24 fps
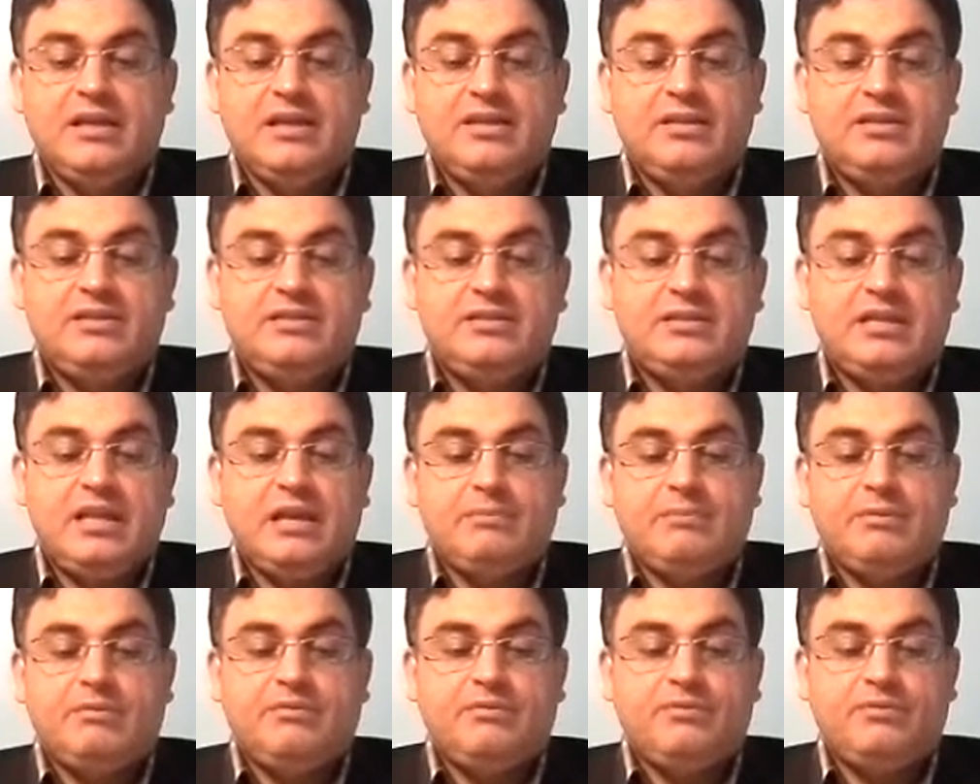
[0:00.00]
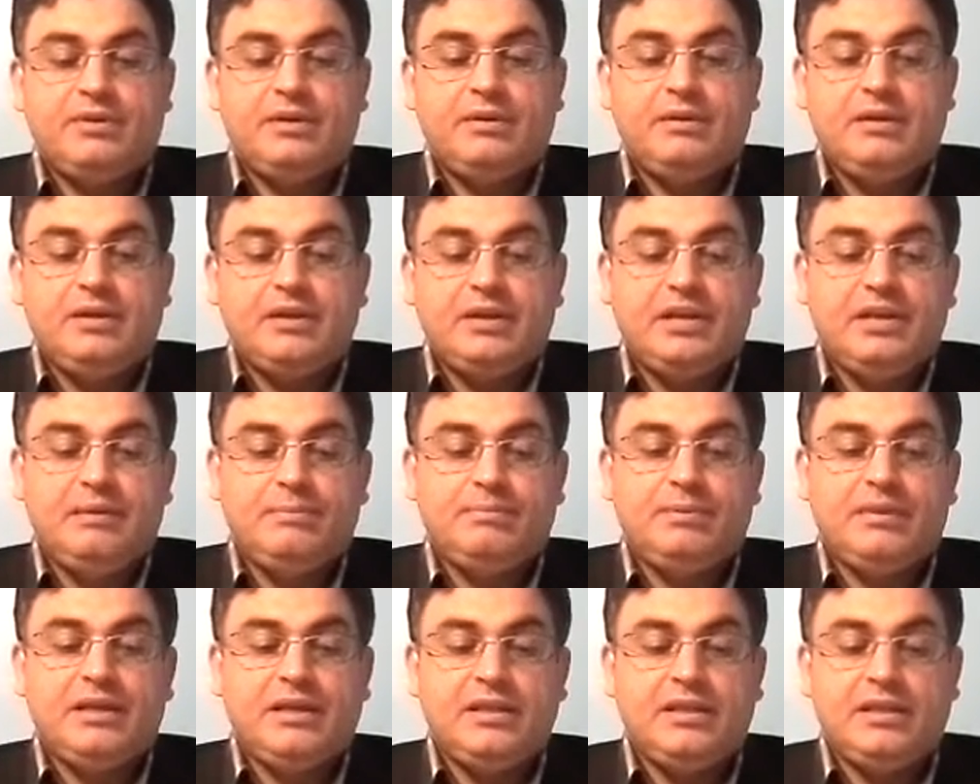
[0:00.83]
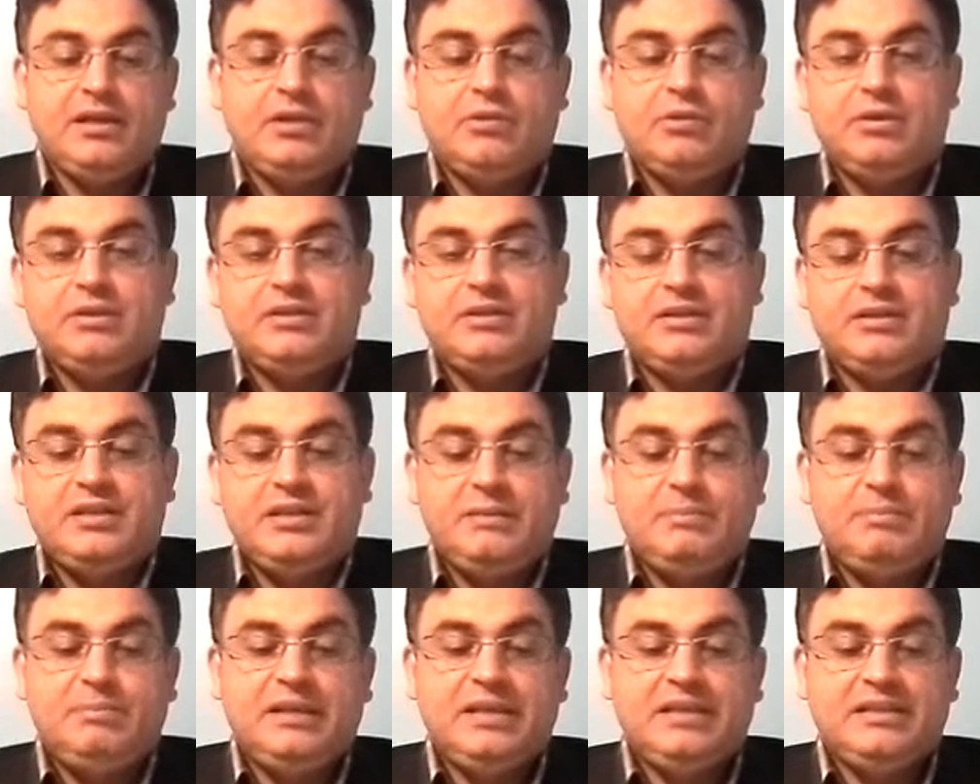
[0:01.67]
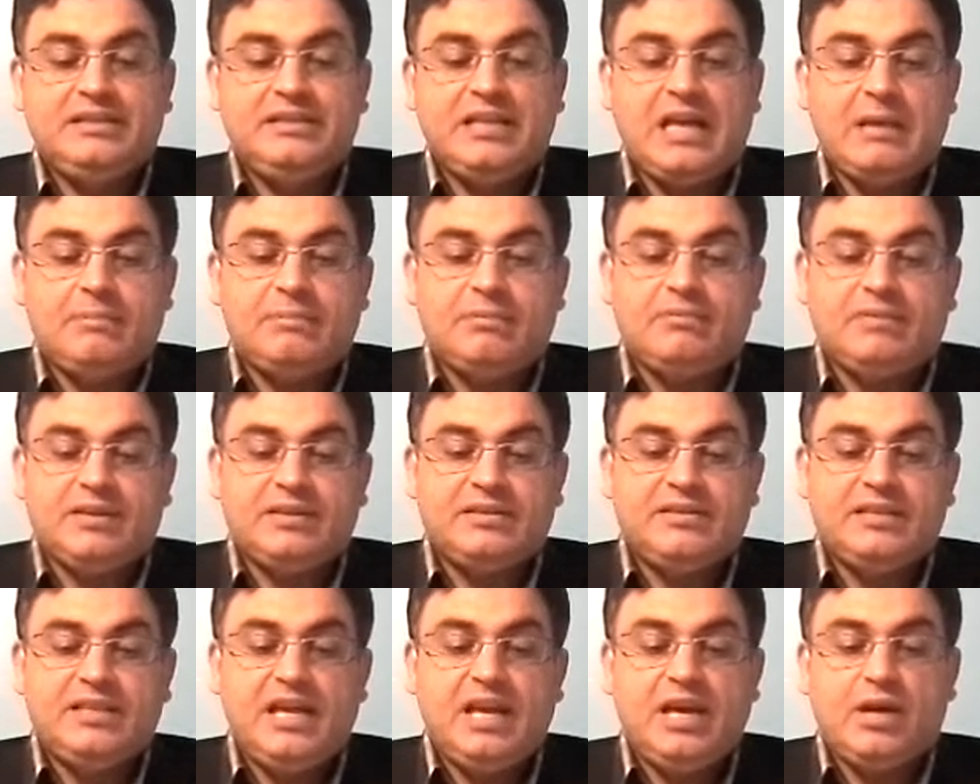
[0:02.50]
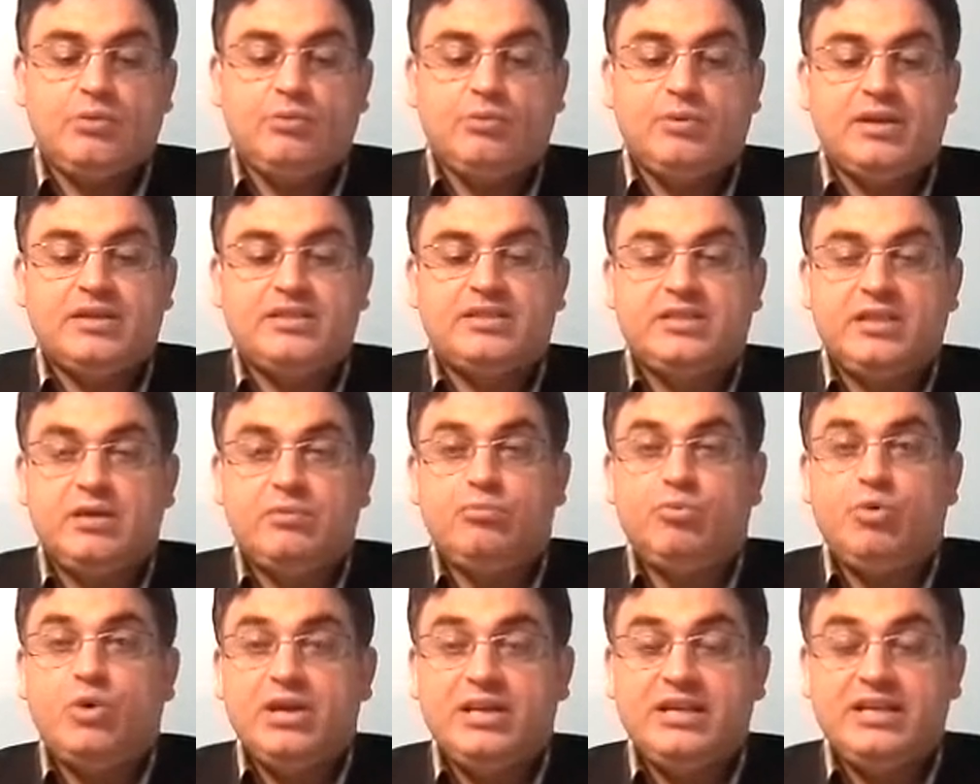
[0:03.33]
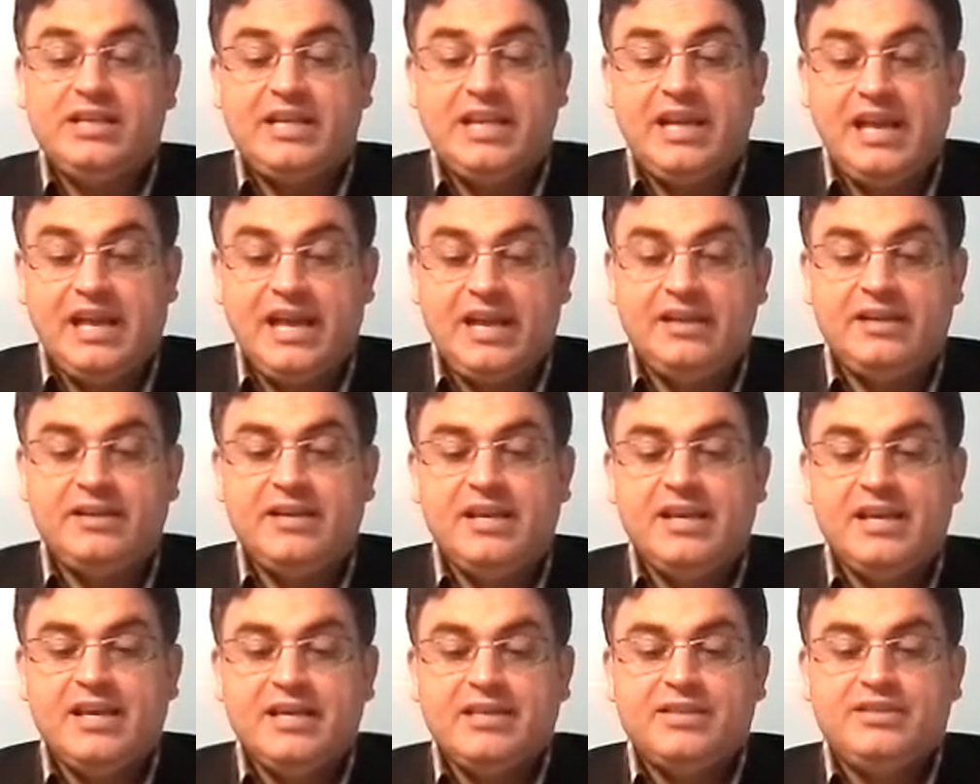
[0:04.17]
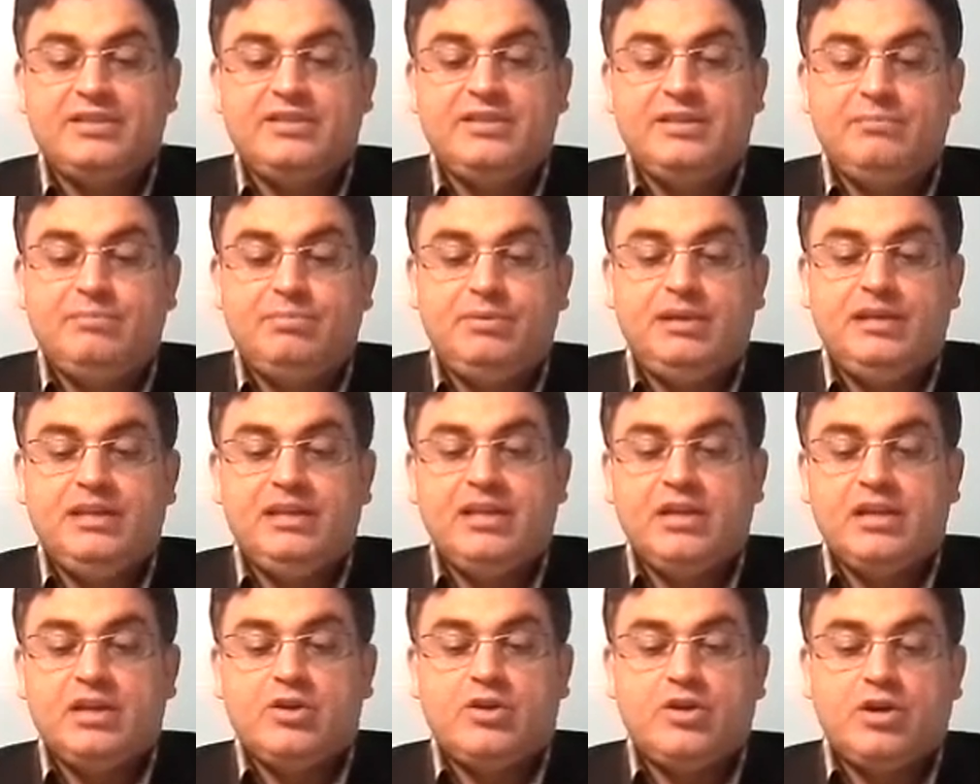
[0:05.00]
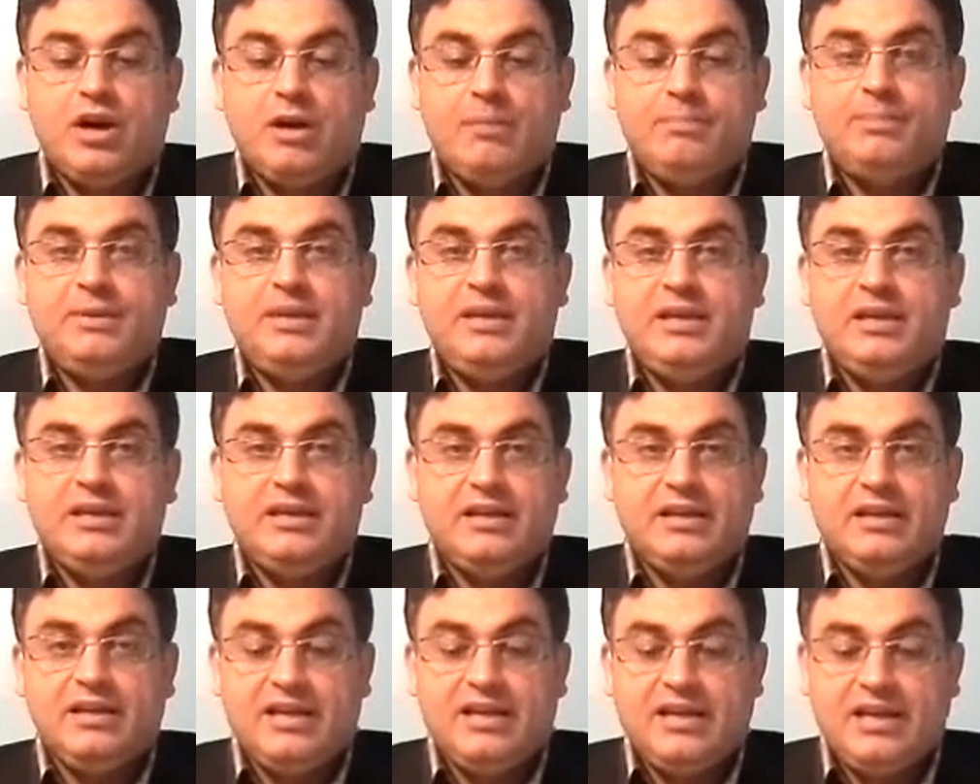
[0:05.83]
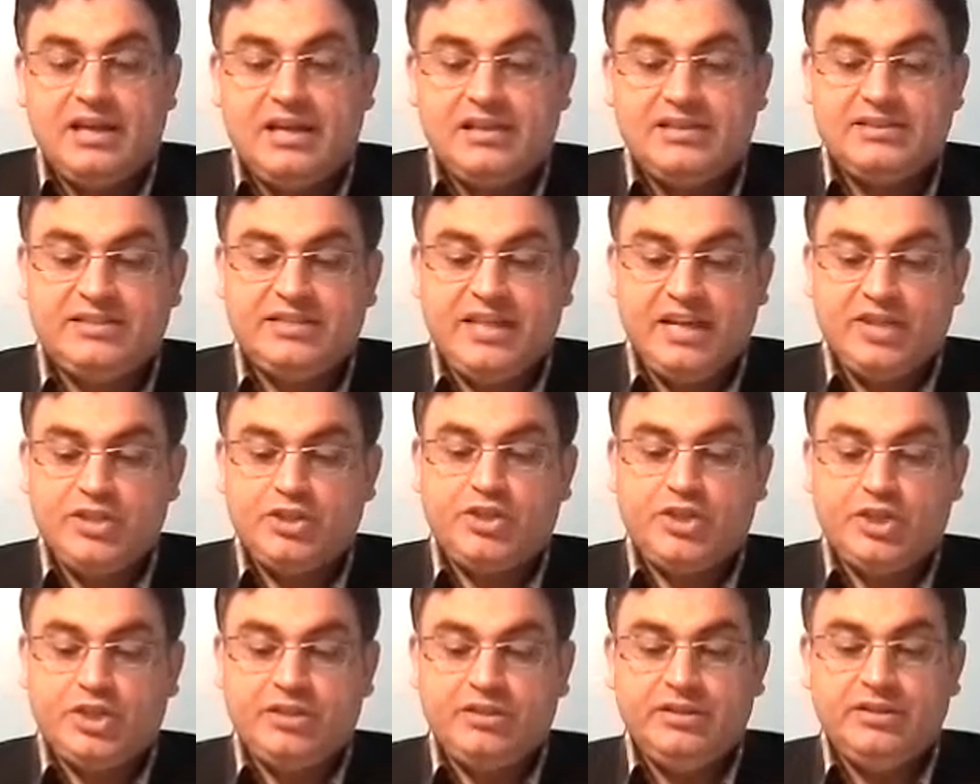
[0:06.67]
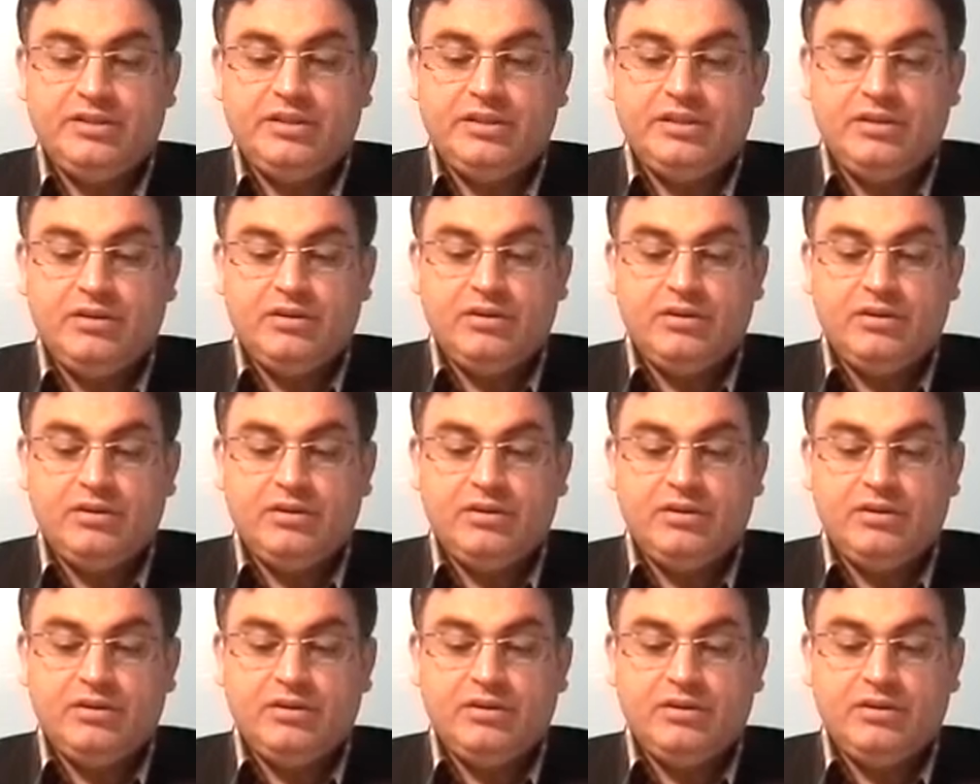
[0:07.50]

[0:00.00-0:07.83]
This type of replay, they call it a replay type of attack, where someone can simply copy a section